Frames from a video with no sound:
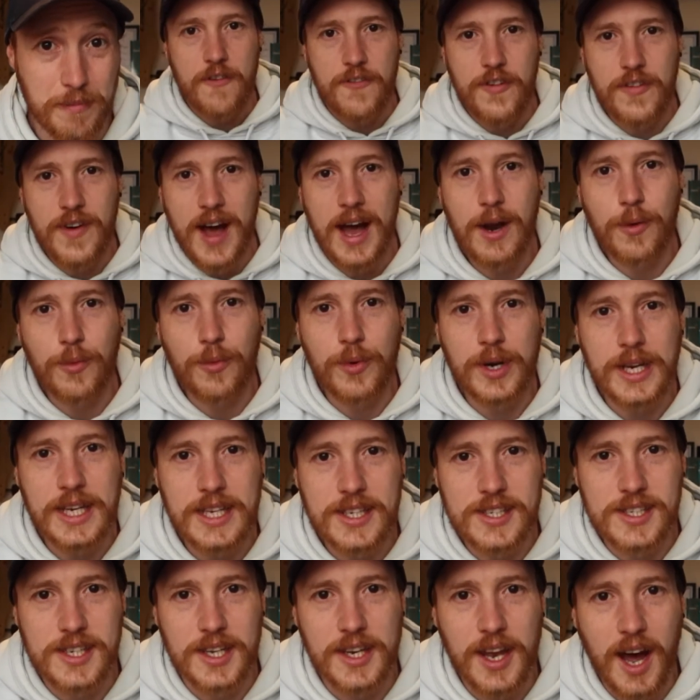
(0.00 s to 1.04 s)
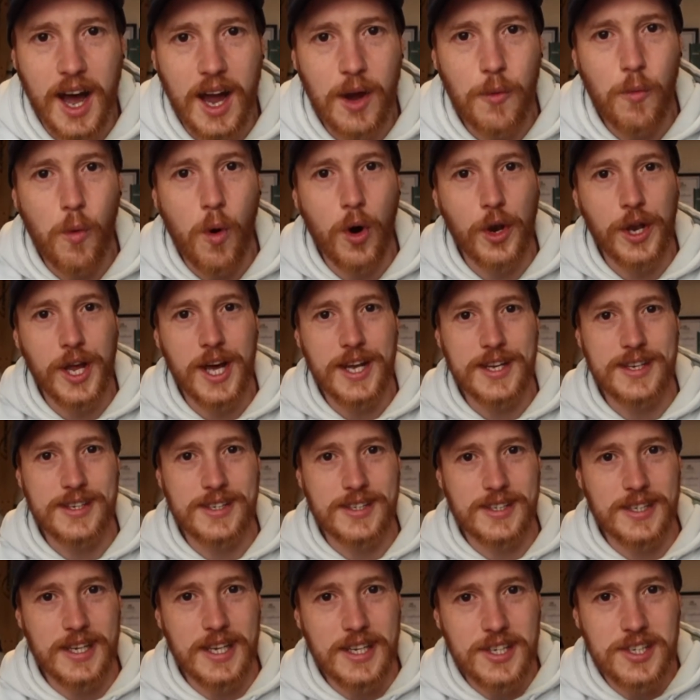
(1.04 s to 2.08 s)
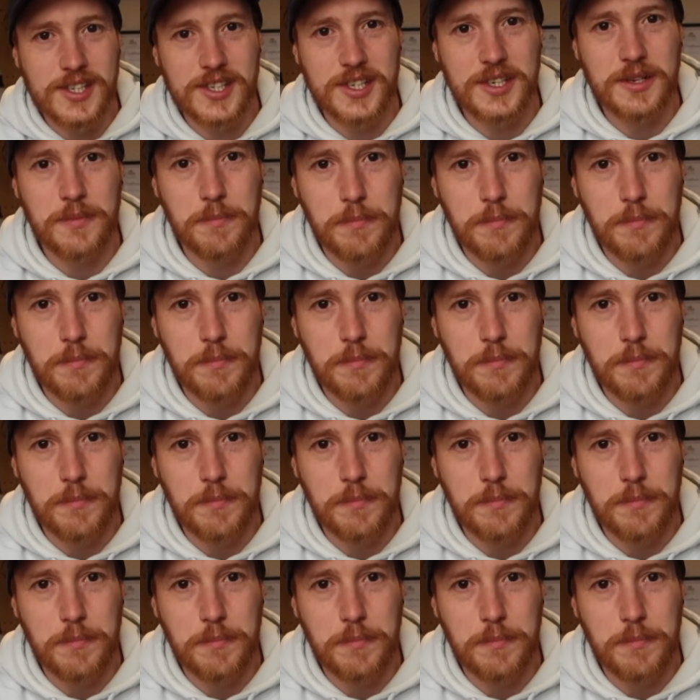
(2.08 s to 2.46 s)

For that reason, I want a decent